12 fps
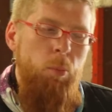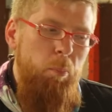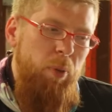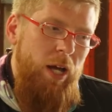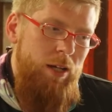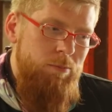
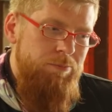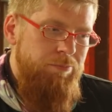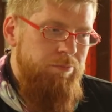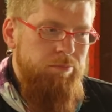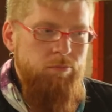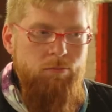But
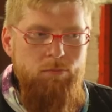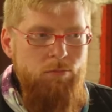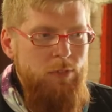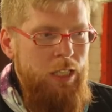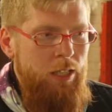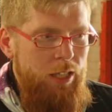
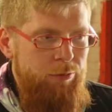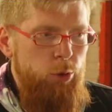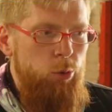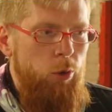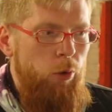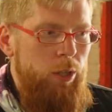if
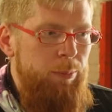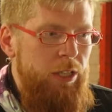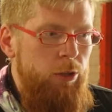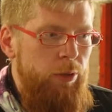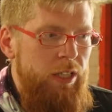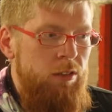you're going to be
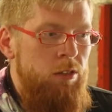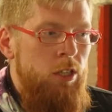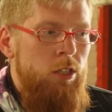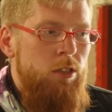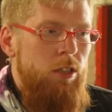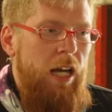doing
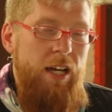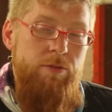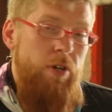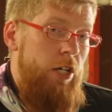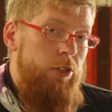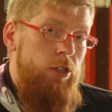high
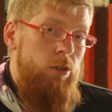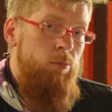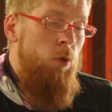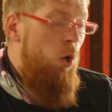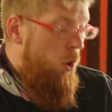volume,